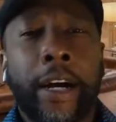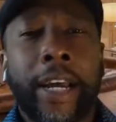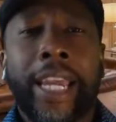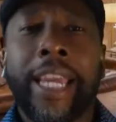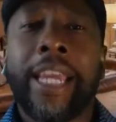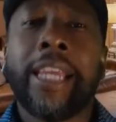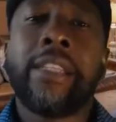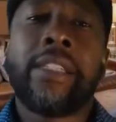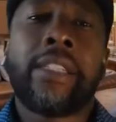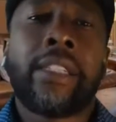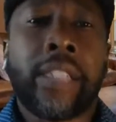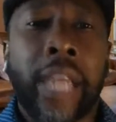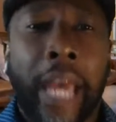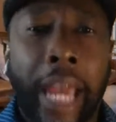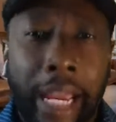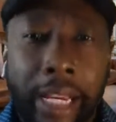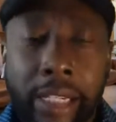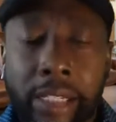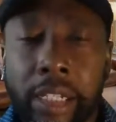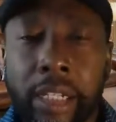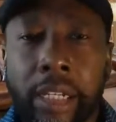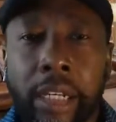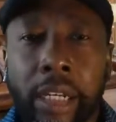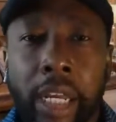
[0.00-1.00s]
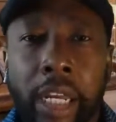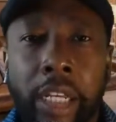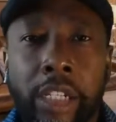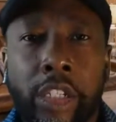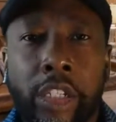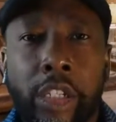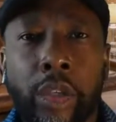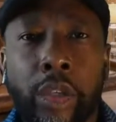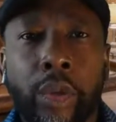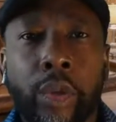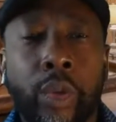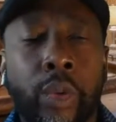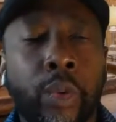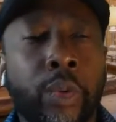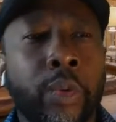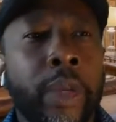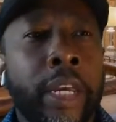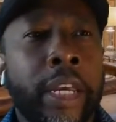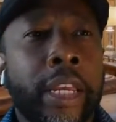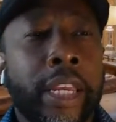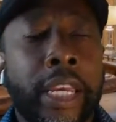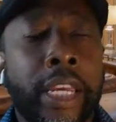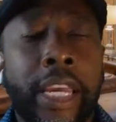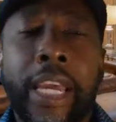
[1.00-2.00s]
insight into
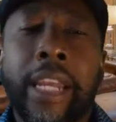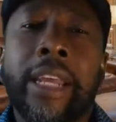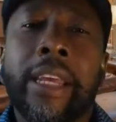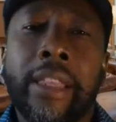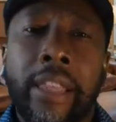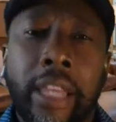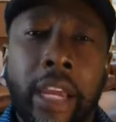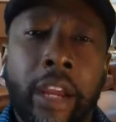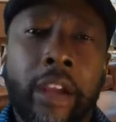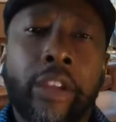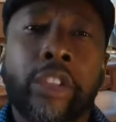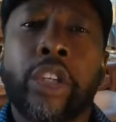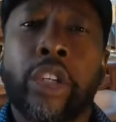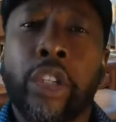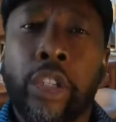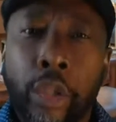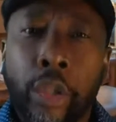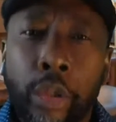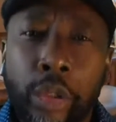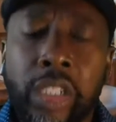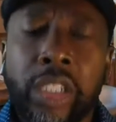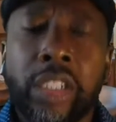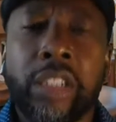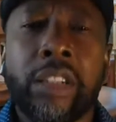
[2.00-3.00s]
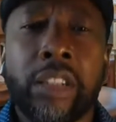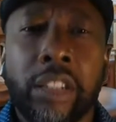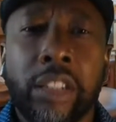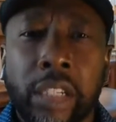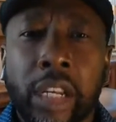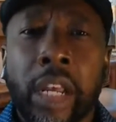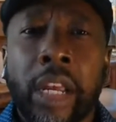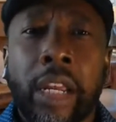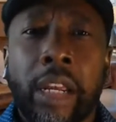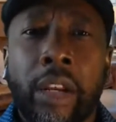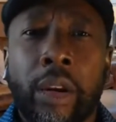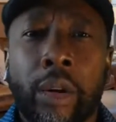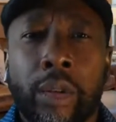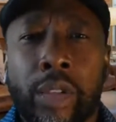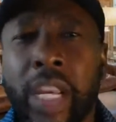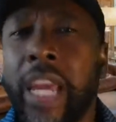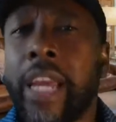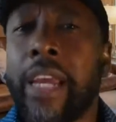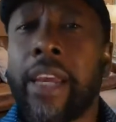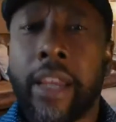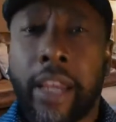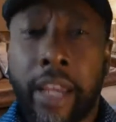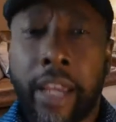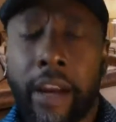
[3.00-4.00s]
getting their solutions,
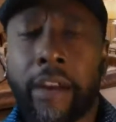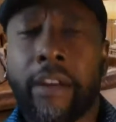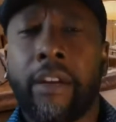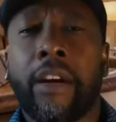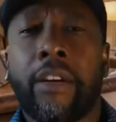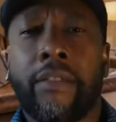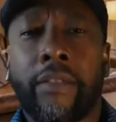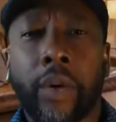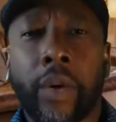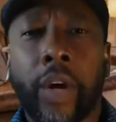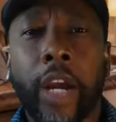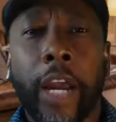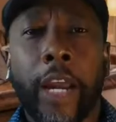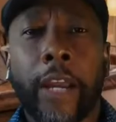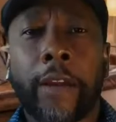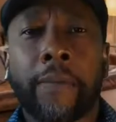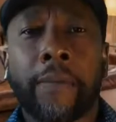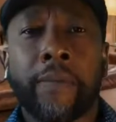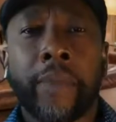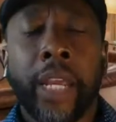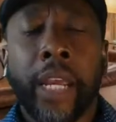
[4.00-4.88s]
taken care of. Okay.